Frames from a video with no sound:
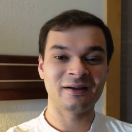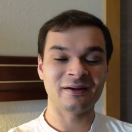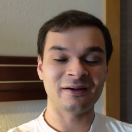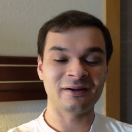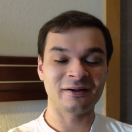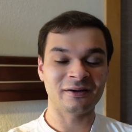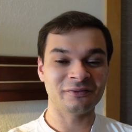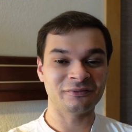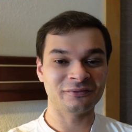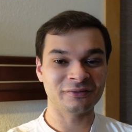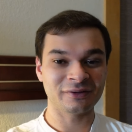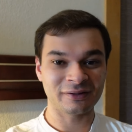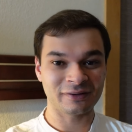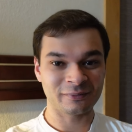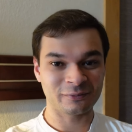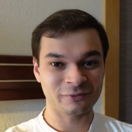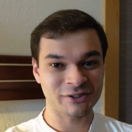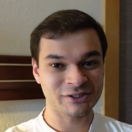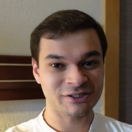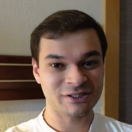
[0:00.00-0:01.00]
I really
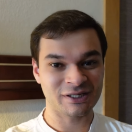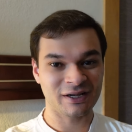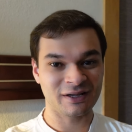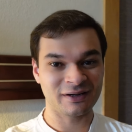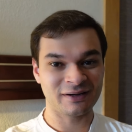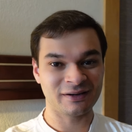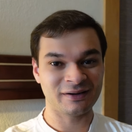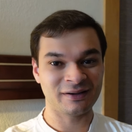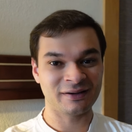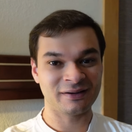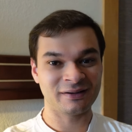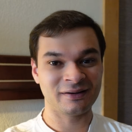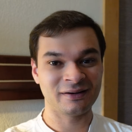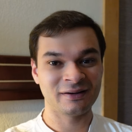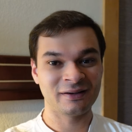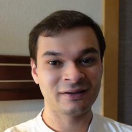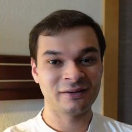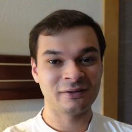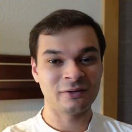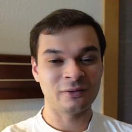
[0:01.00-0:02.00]
appreciated it
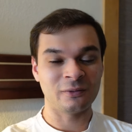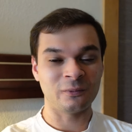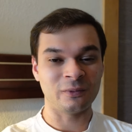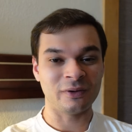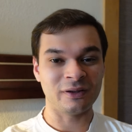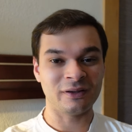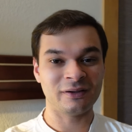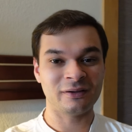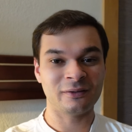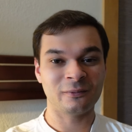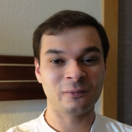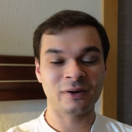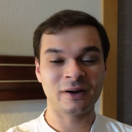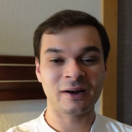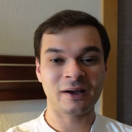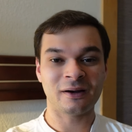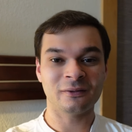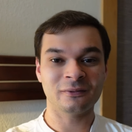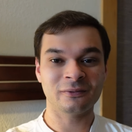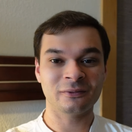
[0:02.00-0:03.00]
we went
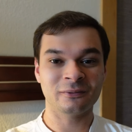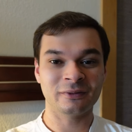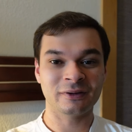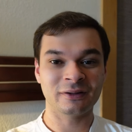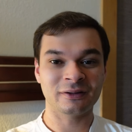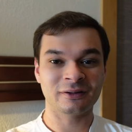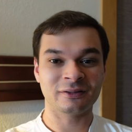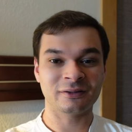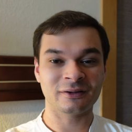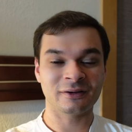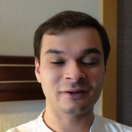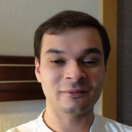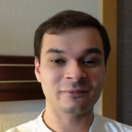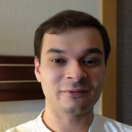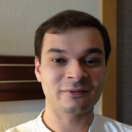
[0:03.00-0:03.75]
out with uh,